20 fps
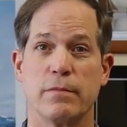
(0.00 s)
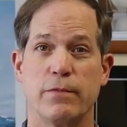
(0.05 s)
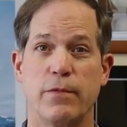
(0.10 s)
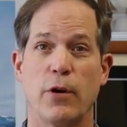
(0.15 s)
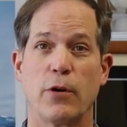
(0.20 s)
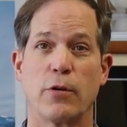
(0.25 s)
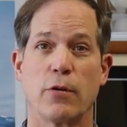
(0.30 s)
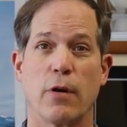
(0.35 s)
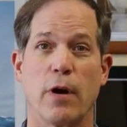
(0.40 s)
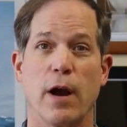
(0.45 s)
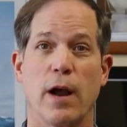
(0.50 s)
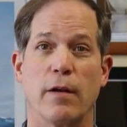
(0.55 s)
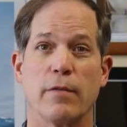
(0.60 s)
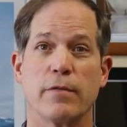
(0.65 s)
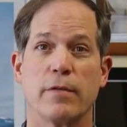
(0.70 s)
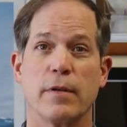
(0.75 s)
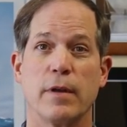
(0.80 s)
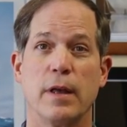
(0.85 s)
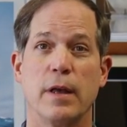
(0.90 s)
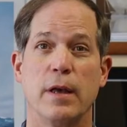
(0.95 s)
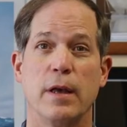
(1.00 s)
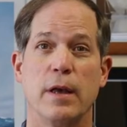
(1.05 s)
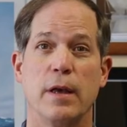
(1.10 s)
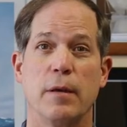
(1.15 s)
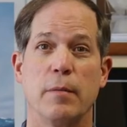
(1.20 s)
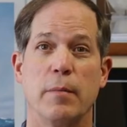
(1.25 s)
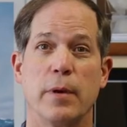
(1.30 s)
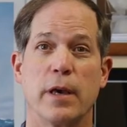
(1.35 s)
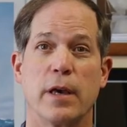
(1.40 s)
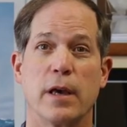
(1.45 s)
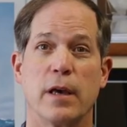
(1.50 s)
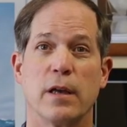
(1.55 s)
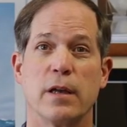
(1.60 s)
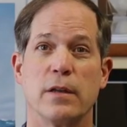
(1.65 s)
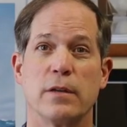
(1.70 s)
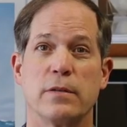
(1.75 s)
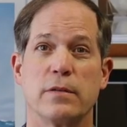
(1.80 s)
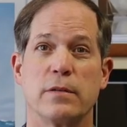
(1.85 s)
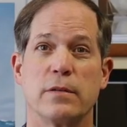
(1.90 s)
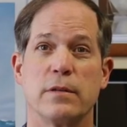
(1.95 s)
photograph
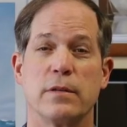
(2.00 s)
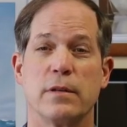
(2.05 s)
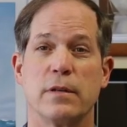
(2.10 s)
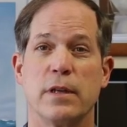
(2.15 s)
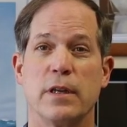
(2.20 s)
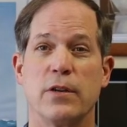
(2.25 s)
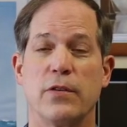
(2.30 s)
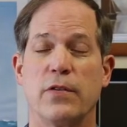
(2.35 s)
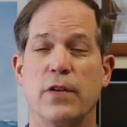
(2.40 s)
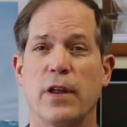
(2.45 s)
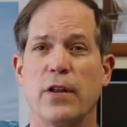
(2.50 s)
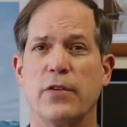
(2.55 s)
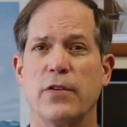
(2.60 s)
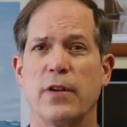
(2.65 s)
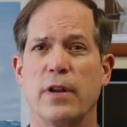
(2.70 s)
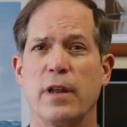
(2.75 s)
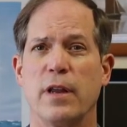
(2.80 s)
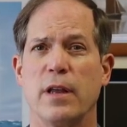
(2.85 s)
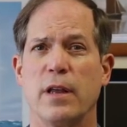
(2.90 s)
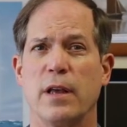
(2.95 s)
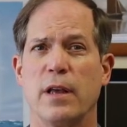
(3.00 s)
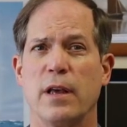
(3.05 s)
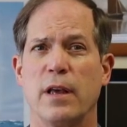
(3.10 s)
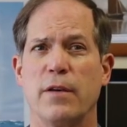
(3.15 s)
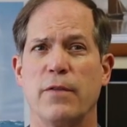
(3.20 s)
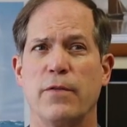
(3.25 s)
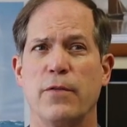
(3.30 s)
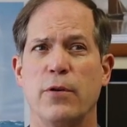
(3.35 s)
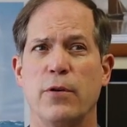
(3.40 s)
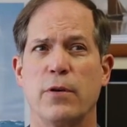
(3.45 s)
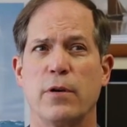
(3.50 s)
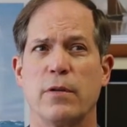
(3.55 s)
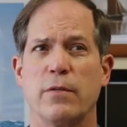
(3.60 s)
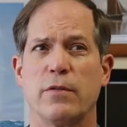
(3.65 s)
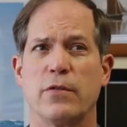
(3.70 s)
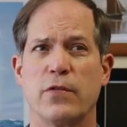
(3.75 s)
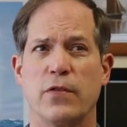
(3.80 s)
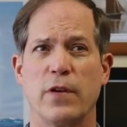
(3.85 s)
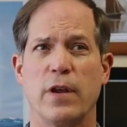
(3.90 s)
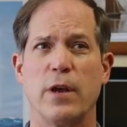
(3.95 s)
because he says if you
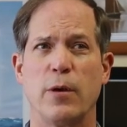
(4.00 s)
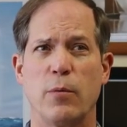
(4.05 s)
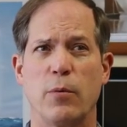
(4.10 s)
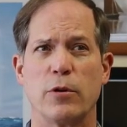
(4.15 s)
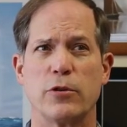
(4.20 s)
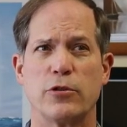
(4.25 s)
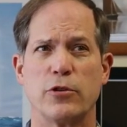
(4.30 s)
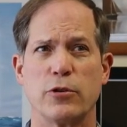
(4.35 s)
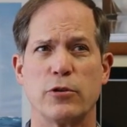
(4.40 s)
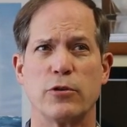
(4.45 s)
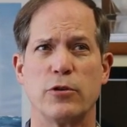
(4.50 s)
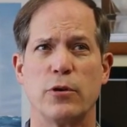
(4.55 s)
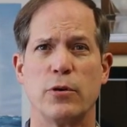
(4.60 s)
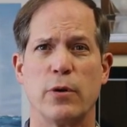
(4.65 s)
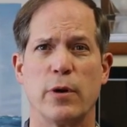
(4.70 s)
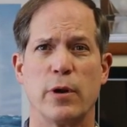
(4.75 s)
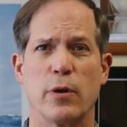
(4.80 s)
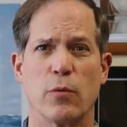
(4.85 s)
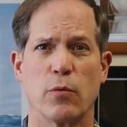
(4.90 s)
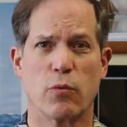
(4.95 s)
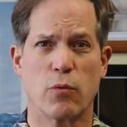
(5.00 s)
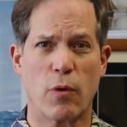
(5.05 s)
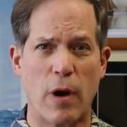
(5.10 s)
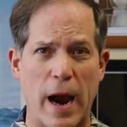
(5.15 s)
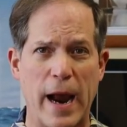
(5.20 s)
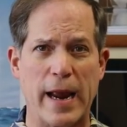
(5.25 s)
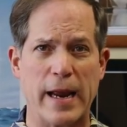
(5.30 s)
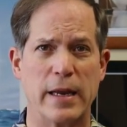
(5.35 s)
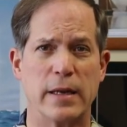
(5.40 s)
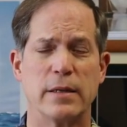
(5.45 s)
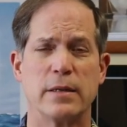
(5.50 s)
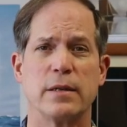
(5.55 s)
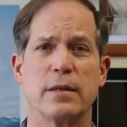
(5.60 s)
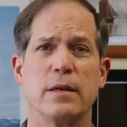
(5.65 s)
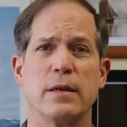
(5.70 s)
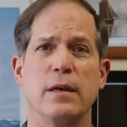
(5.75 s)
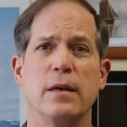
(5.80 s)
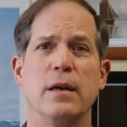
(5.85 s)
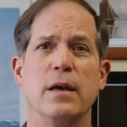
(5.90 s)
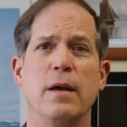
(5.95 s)
can see what you're doing right,
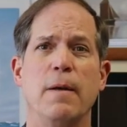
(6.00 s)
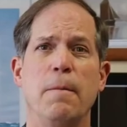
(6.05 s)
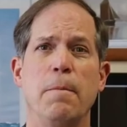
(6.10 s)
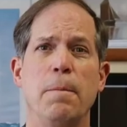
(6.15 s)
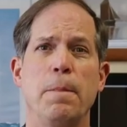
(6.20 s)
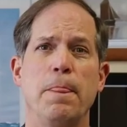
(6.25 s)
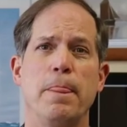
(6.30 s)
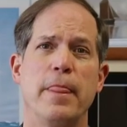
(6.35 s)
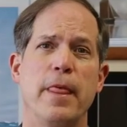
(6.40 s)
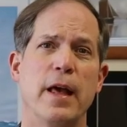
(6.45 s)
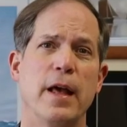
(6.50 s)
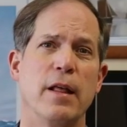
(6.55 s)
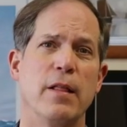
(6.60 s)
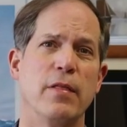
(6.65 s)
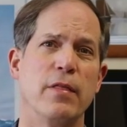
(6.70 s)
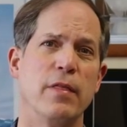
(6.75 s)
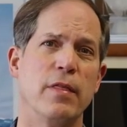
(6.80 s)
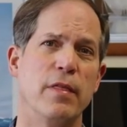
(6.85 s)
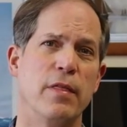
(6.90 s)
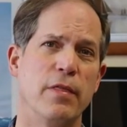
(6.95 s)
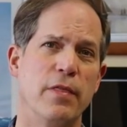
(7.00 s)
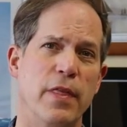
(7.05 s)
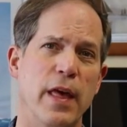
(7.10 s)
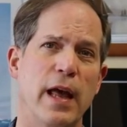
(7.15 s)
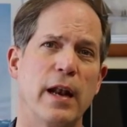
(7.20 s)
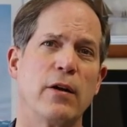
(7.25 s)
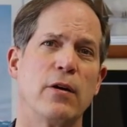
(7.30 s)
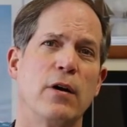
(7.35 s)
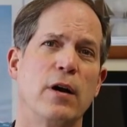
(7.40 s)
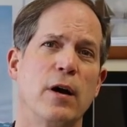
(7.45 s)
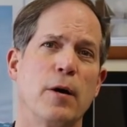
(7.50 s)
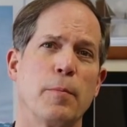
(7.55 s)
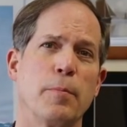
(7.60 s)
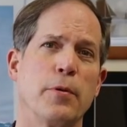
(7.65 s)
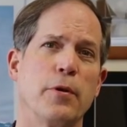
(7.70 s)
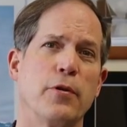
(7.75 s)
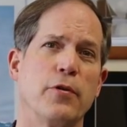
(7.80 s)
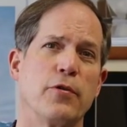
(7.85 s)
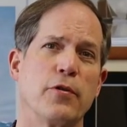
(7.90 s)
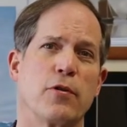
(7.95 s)
then that'll help
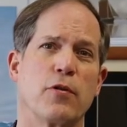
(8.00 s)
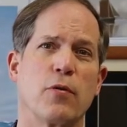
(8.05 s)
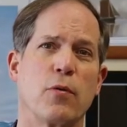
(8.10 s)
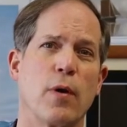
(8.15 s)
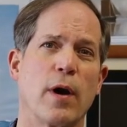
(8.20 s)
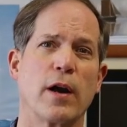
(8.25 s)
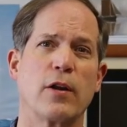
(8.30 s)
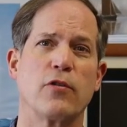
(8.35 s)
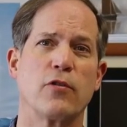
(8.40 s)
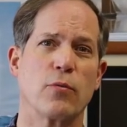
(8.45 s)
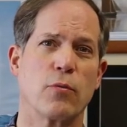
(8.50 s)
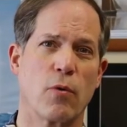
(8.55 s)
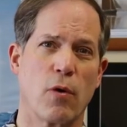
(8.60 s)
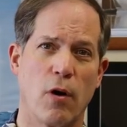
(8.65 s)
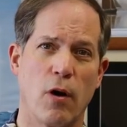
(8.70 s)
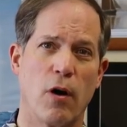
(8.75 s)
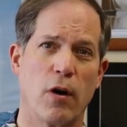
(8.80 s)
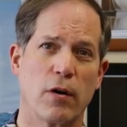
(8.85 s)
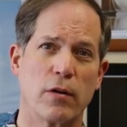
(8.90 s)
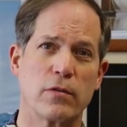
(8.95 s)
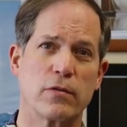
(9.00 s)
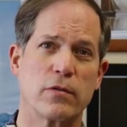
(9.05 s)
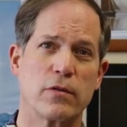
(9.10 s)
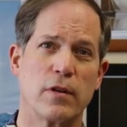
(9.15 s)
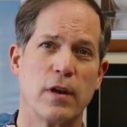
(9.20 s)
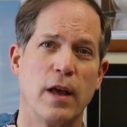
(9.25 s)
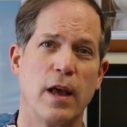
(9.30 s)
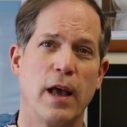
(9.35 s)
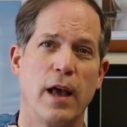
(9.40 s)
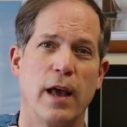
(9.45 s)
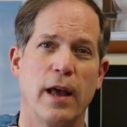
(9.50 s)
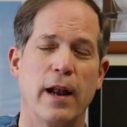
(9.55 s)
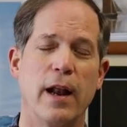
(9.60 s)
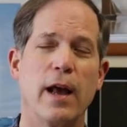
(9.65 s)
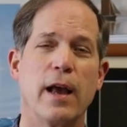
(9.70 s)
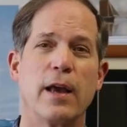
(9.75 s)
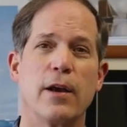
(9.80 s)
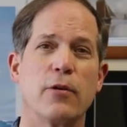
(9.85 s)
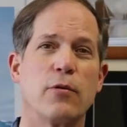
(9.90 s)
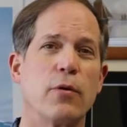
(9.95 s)
you to correct your wrongs. And
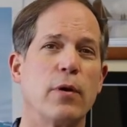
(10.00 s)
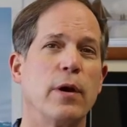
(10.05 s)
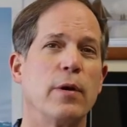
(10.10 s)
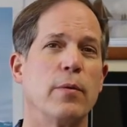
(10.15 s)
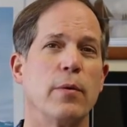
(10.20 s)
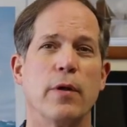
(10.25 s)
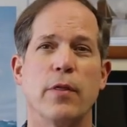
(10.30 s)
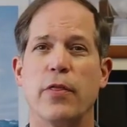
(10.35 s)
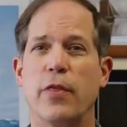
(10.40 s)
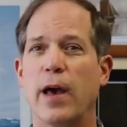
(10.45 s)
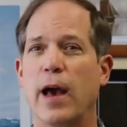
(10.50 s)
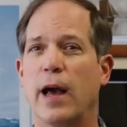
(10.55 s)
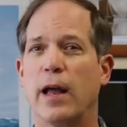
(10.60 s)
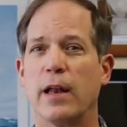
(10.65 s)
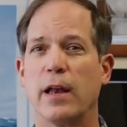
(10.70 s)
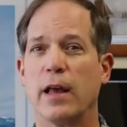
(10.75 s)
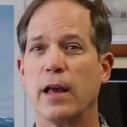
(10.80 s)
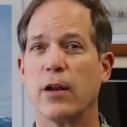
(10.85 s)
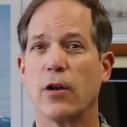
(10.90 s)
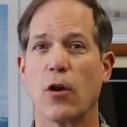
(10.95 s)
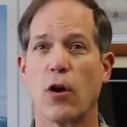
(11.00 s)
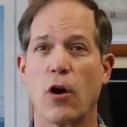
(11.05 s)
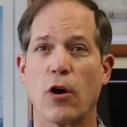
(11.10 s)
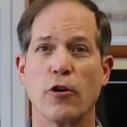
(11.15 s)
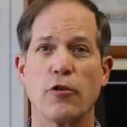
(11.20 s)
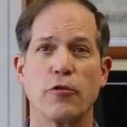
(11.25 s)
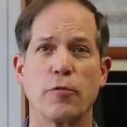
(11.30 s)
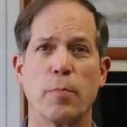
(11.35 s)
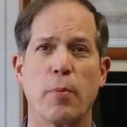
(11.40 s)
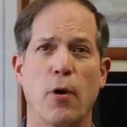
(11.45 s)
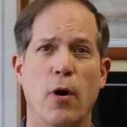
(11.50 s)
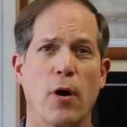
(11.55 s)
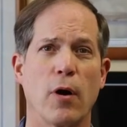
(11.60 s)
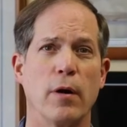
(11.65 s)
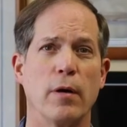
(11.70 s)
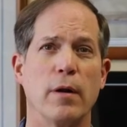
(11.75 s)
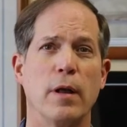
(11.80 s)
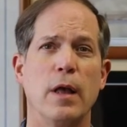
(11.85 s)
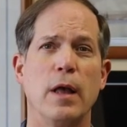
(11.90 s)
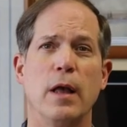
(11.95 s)
I agree with that in large
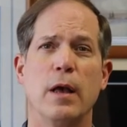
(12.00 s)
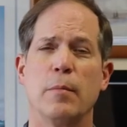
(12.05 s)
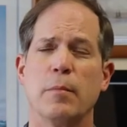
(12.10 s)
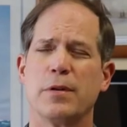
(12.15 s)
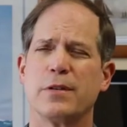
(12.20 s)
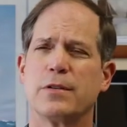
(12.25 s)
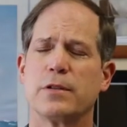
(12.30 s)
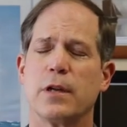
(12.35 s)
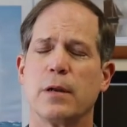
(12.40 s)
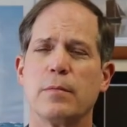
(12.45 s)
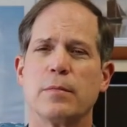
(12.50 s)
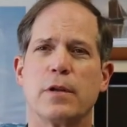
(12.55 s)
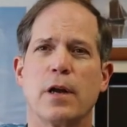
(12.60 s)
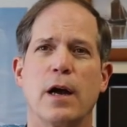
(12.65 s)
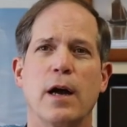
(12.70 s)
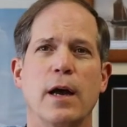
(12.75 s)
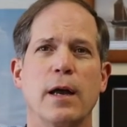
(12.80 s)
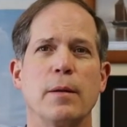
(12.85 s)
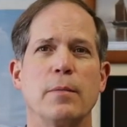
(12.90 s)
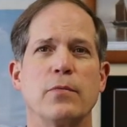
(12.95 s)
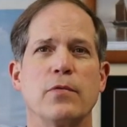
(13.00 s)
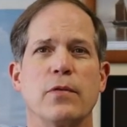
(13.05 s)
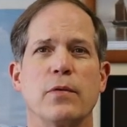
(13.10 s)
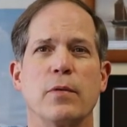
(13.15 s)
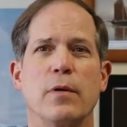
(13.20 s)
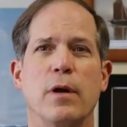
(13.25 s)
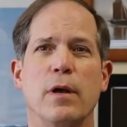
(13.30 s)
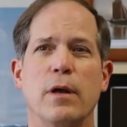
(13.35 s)
part. But sometimes